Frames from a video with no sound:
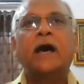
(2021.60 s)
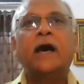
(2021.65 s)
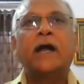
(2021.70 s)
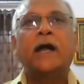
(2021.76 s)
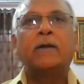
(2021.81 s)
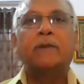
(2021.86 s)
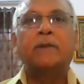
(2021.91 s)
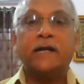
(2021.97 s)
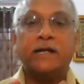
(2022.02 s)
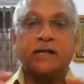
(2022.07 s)

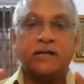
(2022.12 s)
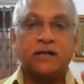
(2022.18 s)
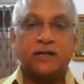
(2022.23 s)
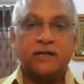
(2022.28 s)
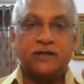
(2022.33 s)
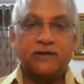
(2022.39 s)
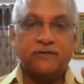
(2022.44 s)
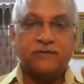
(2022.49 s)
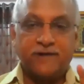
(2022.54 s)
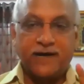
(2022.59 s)
But
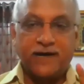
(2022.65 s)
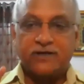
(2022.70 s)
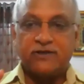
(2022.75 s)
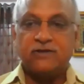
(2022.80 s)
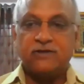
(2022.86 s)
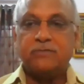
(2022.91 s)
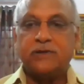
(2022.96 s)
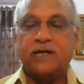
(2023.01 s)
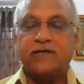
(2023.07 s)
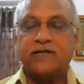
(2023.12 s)
the fact
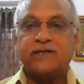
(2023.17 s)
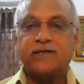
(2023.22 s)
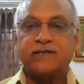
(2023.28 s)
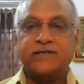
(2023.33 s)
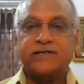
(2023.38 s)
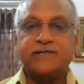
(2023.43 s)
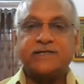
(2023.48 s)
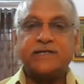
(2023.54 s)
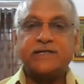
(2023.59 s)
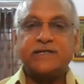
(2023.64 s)
of the matter
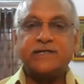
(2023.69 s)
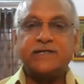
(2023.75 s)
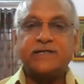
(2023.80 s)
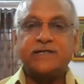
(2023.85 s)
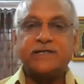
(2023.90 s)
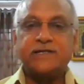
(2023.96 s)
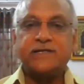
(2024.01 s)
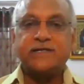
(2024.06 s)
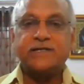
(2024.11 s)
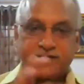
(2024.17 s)
is, the
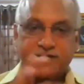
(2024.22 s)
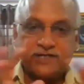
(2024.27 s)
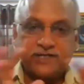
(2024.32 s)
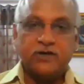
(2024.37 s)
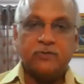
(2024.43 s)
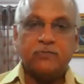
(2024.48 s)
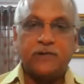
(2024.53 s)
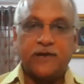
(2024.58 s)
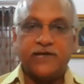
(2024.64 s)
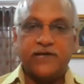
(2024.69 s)
structures
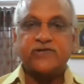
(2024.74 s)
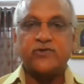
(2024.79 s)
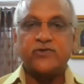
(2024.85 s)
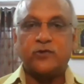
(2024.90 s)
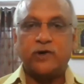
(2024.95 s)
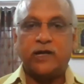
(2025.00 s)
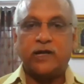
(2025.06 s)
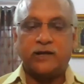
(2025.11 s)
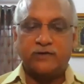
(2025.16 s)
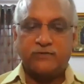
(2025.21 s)
in place
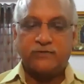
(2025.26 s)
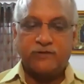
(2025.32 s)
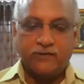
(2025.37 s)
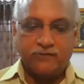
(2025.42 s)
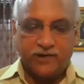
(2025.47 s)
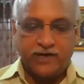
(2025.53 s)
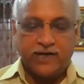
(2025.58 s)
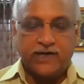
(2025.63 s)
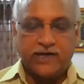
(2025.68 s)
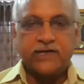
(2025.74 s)
today. We
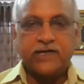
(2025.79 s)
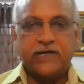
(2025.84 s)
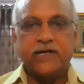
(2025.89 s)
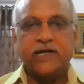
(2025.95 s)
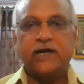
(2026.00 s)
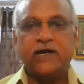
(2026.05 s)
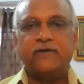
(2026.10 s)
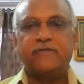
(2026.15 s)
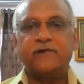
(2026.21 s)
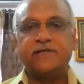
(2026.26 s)
have an
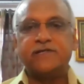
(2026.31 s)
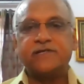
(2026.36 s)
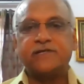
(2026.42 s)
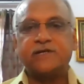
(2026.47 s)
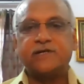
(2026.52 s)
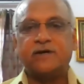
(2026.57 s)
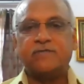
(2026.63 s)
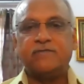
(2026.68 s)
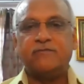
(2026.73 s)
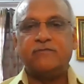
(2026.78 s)
integrated defense
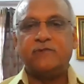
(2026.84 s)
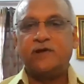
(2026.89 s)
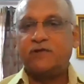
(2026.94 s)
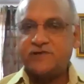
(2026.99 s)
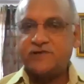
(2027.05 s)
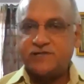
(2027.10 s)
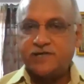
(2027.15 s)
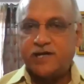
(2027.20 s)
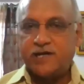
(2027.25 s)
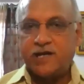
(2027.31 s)
staff. We
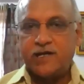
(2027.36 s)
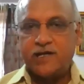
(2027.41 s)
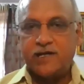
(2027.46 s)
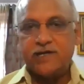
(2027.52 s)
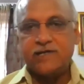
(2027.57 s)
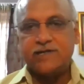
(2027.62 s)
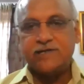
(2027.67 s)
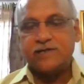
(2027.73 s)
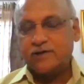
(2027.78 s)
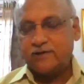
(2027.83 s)
have a
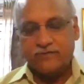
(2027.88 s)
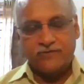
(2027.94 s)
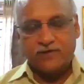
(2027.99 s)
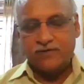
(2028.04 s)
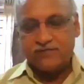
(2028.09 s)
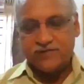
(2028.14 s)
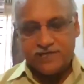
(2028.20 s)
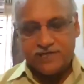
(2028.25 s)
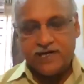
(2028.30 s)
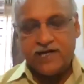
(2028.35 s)
CIDS. We
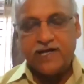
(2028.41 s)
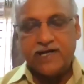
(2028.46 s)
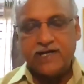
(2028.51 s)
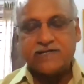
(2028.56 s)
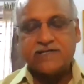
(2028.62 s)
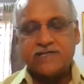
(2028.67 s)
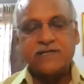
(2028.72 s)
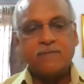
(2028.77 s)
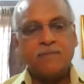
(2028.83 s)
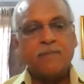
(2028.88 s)
have a
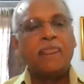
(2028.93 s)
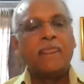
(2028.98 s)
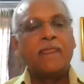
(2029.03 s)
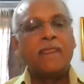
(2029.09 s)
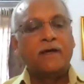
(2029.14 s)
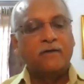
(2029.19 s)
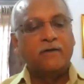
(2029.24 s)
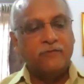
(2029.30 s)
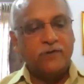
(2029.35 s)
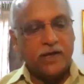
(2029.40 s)
CDS.
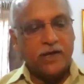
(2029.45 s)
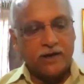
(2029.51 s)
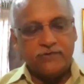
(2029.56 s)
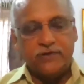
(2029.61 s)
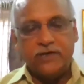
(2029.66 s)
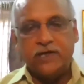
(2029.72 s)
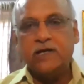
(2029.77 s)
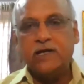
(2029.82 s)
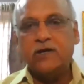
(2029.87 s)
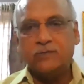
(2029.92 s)
We
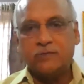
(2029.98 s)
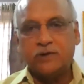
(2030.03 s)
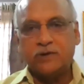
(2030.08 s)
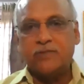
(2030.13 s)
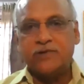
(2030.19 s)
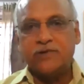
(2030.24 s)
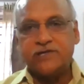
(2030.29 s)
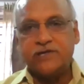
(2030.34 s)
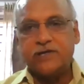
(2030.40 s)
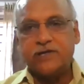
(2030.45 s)
have the
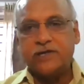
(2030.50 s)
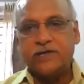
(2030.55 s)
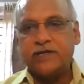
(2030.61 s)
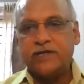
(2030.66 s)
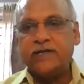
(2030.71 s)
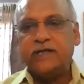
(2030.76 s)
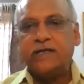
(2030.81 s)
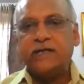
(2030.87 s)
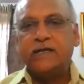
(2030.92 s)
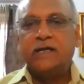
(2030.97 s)
government
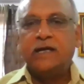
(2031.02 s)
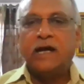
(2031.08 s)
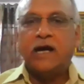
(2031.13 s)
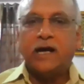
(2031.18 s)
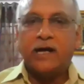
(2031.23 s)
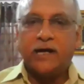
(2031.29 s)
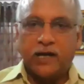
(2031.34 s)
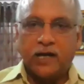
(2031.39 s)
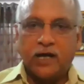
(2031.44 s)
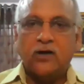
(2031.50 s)
machinery,
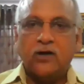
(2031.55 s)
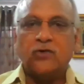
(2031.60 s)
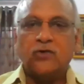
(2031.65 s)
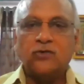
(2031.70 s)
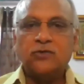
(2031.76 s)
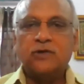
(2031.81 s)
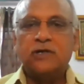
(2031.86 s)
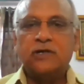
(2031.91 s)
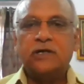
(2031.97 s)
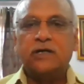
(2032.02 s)
and
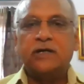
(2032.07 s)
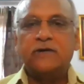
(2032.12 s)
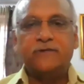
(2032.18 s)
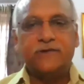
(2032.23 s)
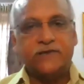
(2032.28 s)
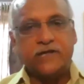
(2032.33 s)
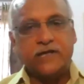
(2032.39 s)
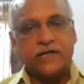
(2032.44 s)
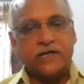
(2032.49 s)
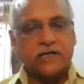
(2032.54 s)
now
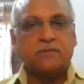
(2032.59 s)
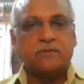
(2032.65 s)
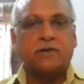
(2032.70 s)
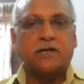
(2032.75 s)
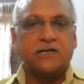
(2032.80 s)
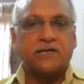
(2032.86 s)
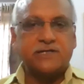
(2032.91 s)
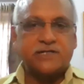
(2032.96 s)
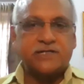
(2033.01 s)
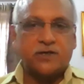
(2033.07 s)
with theater
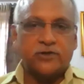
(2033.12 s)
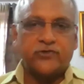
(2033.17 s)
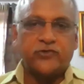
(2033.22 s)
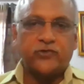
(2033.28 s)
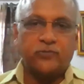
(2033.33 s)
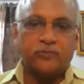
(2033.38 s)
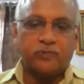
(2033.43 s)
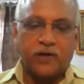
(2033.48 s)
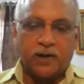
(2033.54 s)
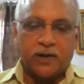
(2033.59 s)
commands
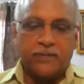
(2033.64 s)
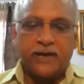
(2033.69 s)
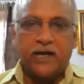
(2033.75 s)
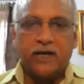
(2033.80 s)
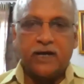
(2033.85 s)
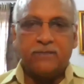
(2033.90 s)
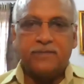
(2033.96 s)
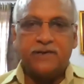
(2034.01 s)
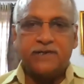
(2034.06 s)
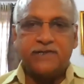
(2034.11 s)
also coming
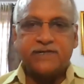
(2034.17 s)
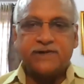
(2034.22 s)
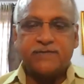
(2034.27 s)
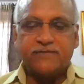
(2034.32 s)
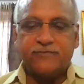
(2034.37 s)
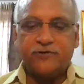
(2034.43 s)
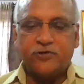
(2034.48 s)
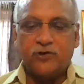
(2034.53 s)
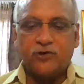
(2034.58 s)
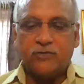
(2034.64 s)
up in
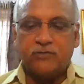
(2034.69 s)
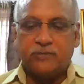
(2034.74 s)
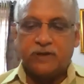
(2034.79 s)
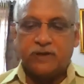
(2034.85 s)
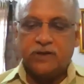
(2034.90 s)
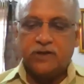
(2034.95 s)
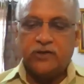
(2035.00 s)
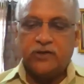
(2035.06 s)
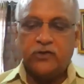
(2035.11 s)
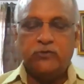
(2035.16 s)
some form,
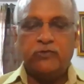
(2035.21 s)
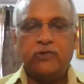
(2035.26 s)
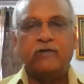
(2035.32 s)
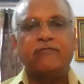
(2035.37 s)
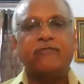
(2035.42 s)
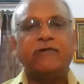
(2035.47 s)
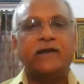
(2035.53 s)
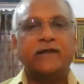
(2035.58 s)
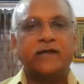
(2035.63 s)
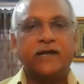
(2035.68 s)
you
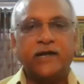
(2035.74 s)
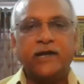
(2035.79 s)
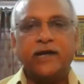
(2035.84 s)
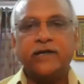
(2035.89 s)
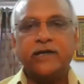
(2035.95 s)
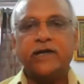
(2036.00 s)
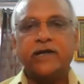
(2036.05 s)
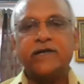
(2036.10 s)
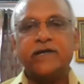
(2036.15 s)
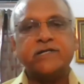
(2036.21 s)
will find that
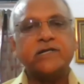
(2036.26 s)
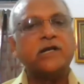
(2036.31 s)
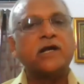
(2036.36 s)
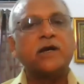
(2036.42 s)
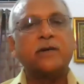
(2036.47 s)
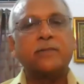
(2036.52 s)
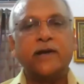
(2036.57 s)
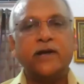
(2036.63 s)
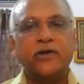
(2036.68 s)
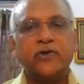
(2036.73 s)
integration
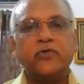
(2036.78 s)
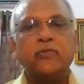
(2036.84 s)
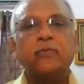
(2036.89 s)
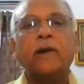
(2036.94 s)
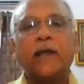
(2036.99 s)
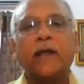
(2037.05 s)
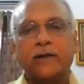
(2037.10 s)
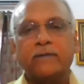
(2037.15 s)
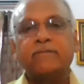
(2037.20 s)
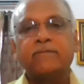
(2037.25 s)
coming into
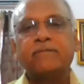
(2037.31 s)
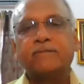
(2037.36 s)
play.